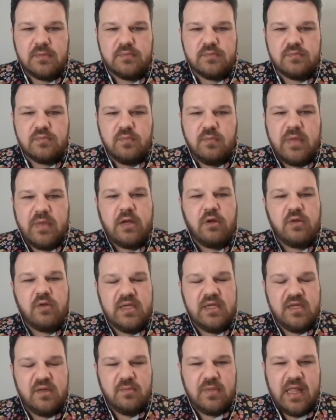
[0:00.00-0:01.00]
Michael
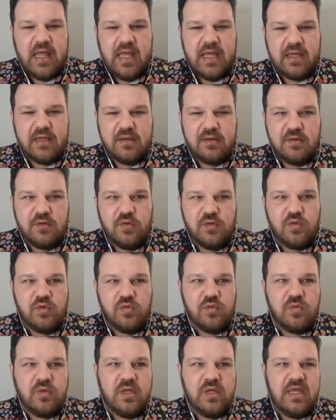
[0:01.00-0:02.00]
Ian Black,
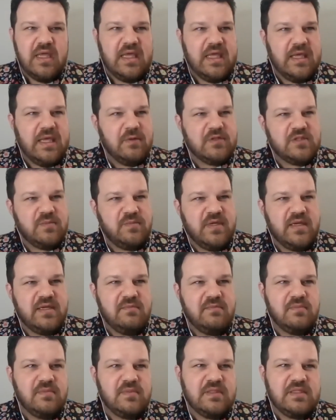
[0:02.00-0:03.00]
who he was a big
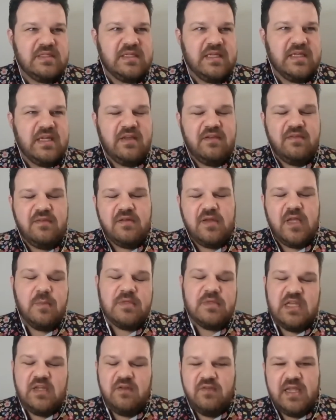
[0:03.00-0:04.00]

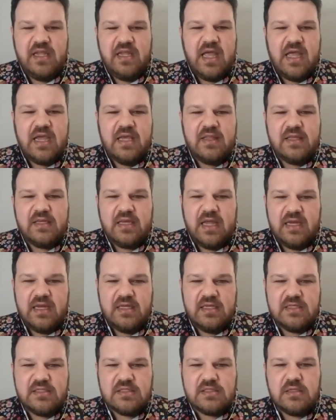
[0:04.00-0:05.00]
MTV guy in the
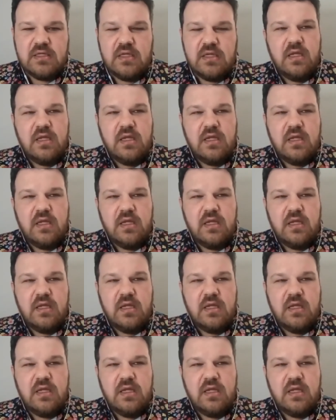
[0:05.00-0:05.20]
90s.